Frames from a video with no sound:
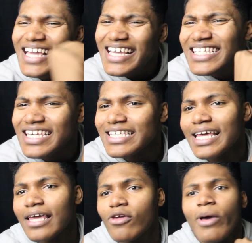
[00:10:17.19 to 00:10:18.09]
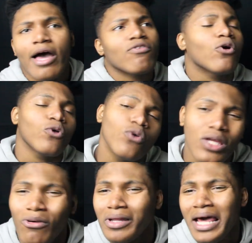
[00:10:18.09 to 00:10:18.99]
Easiest thing you ever gonna do
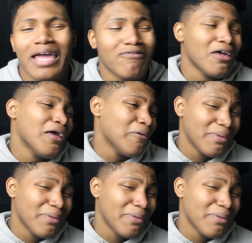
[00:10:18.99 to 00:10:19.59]
in your life.